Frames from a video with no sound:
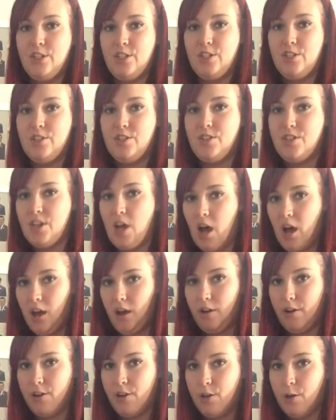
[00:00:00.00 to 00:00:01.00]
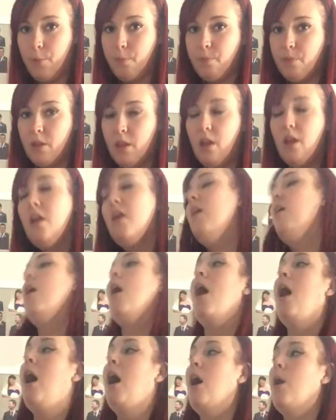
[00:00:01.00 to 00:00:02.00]
just die on you.
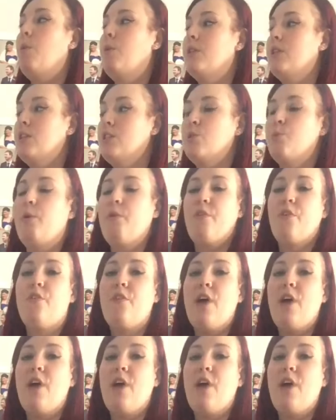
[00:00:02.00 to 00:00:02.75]
With the Swiffer